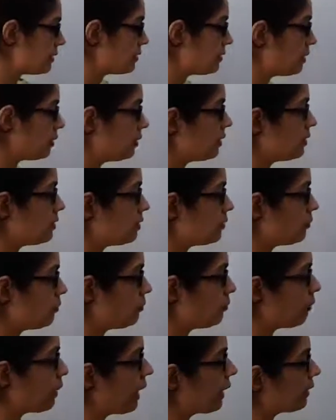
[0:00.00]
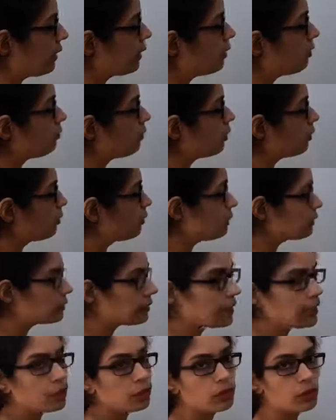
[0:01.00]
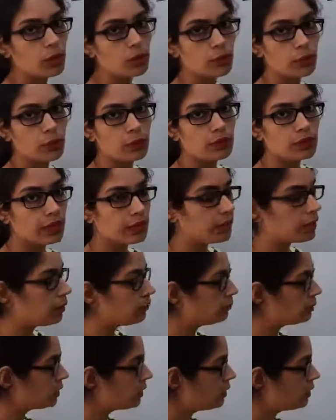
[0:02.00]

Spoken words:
See, this bracket will be same for both the terms.